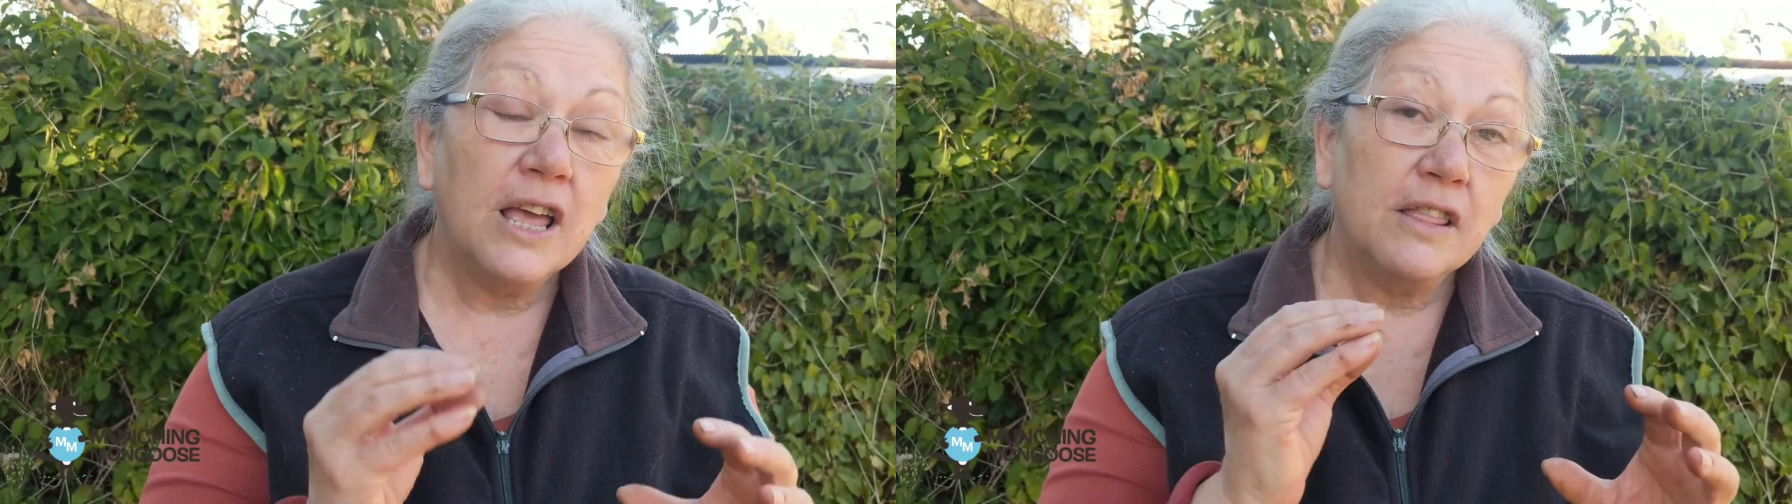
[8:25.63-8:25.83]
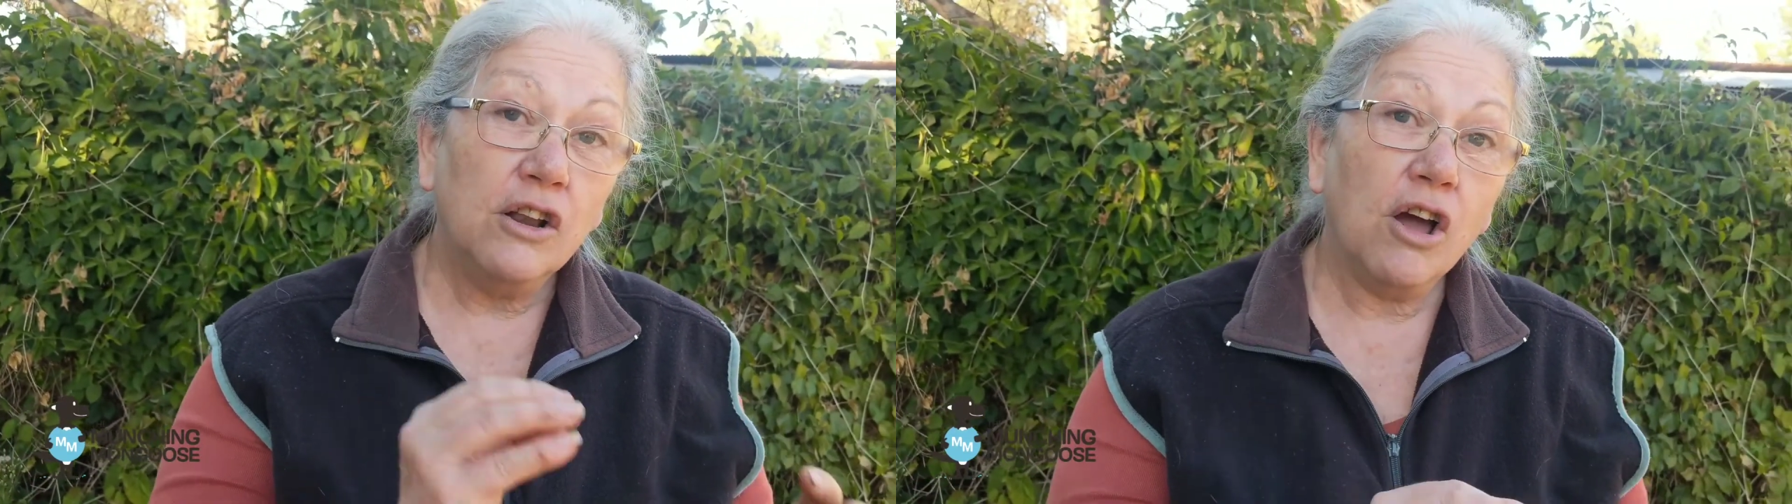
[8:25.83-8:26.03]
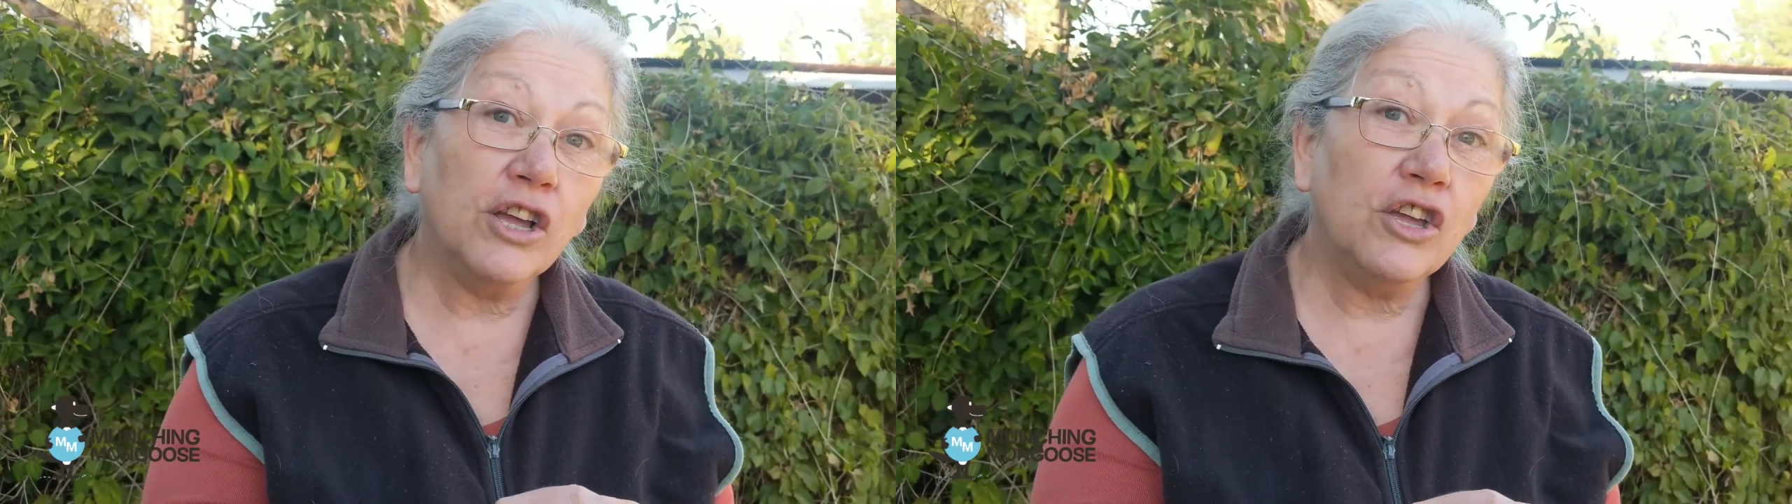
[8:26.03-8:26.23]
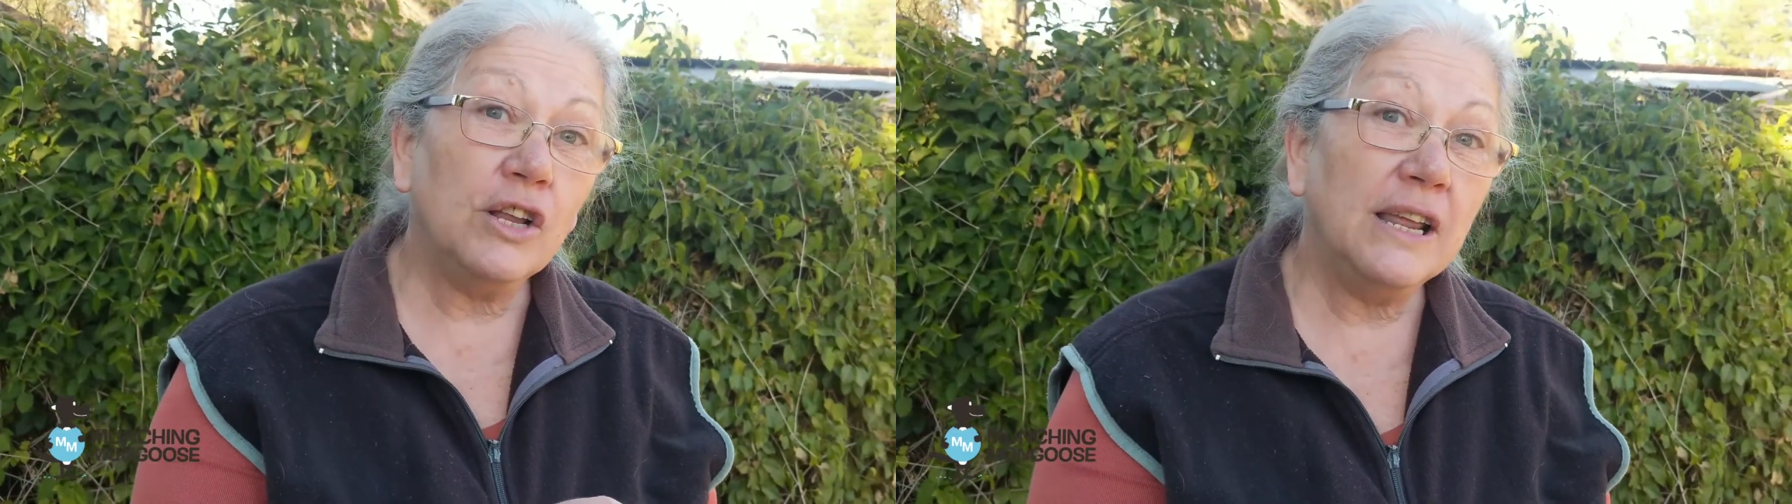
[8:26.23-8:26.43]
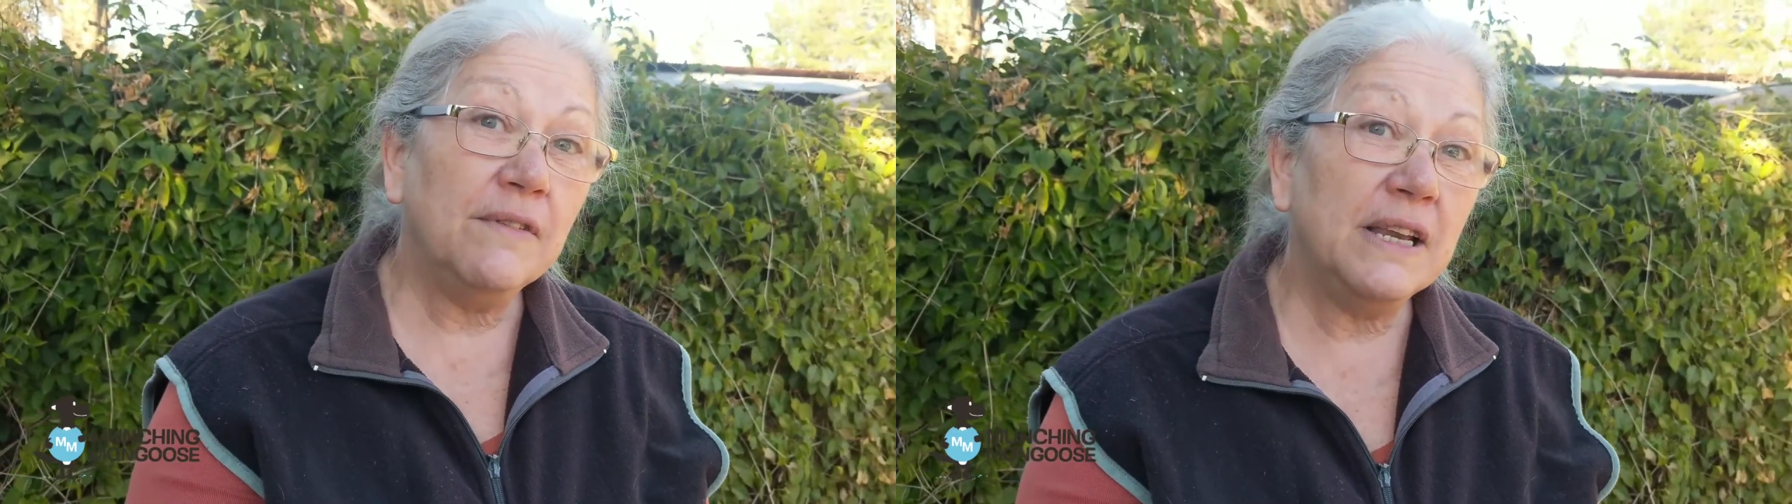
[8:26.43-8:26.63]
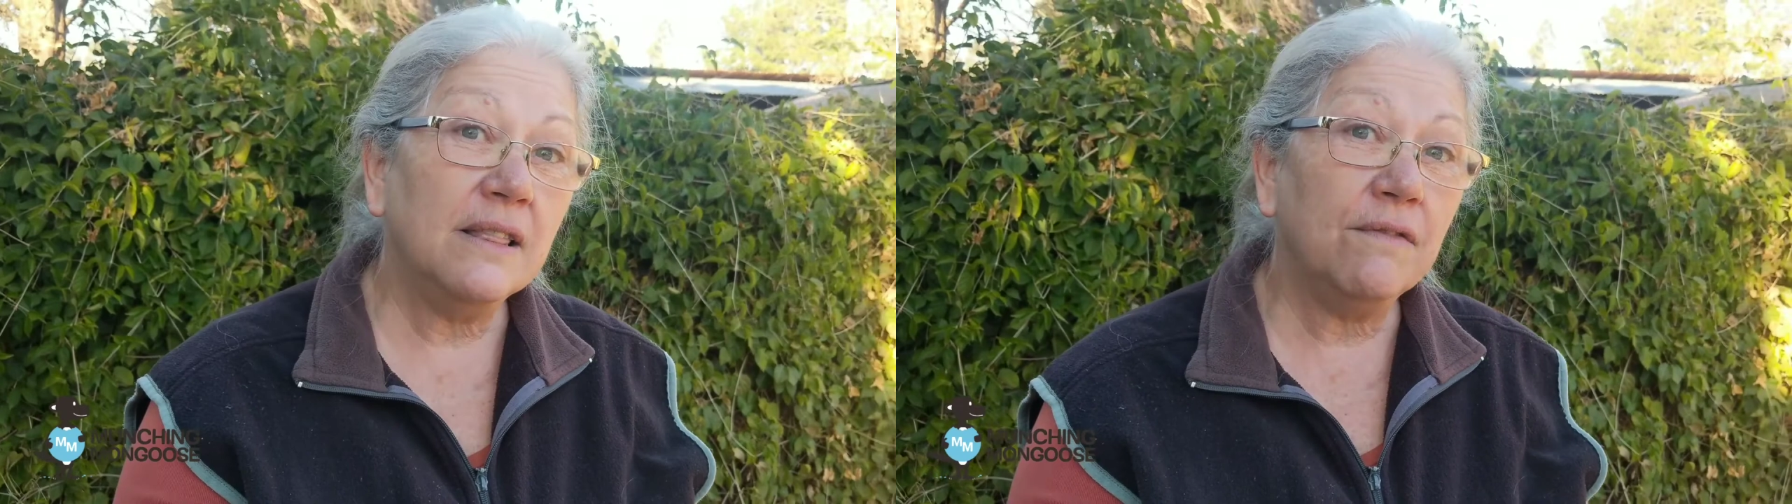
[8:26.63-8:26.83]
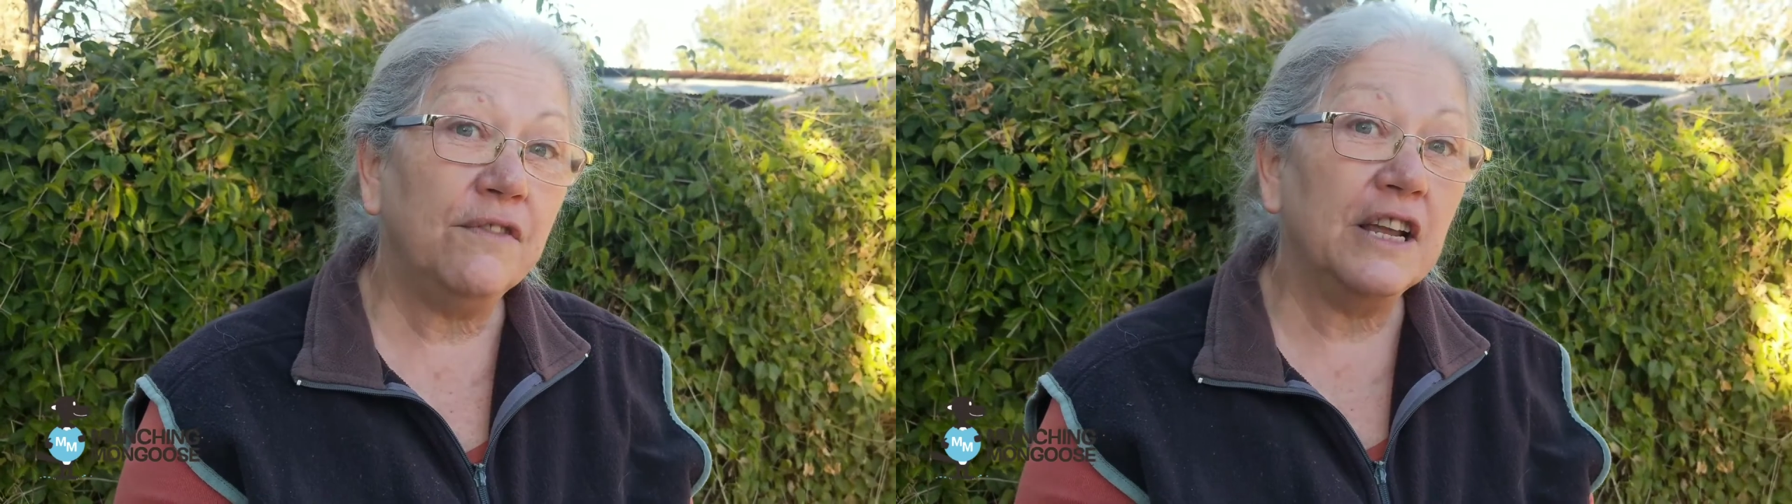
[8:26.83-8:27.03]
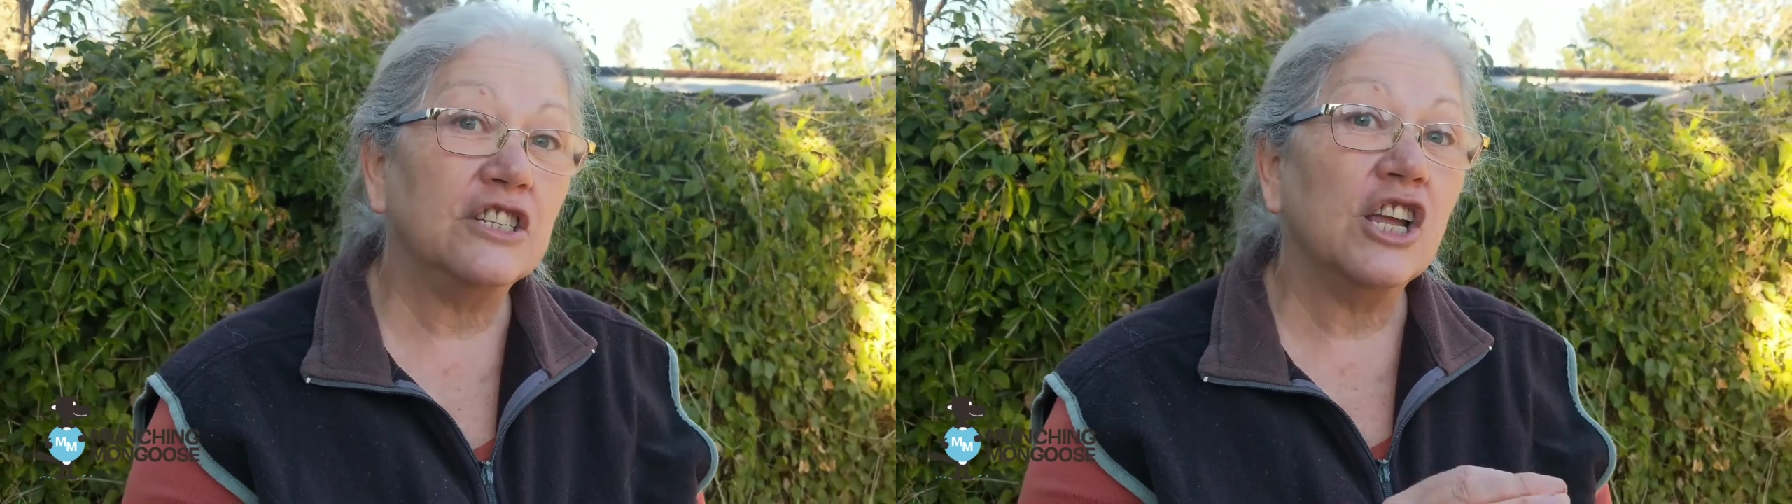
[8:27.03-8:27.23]
the longer you leave it in the
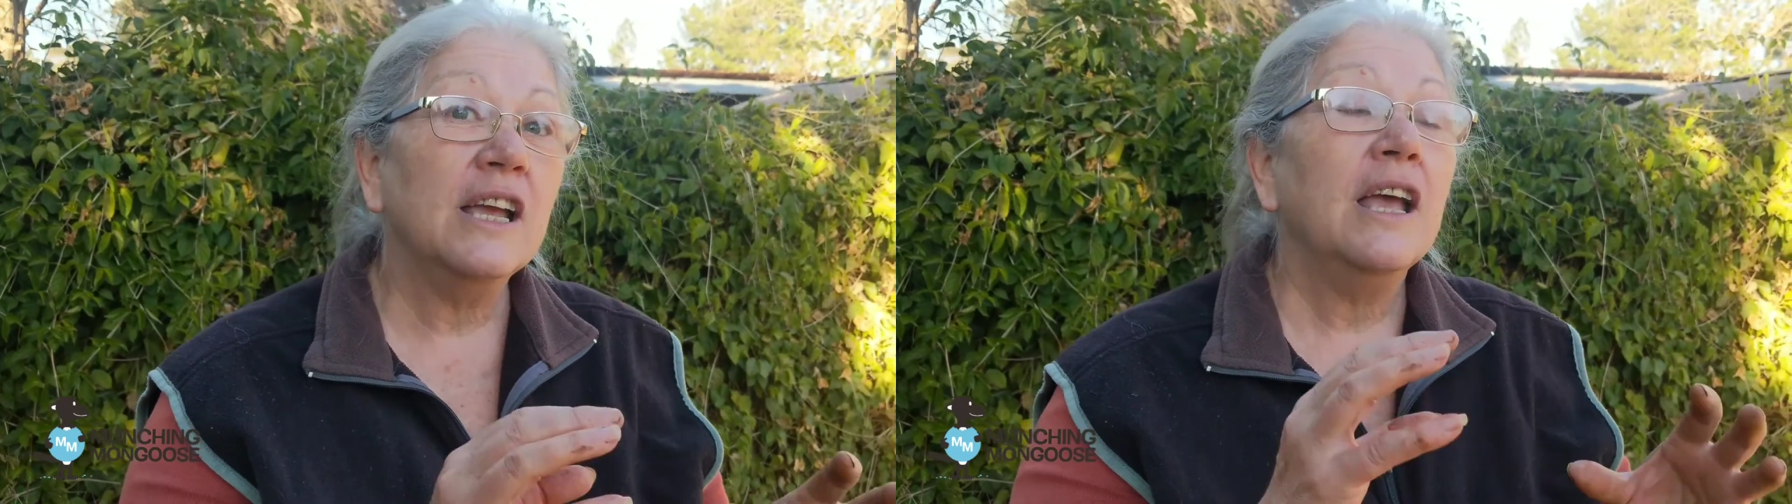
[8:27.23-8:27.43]
fridge,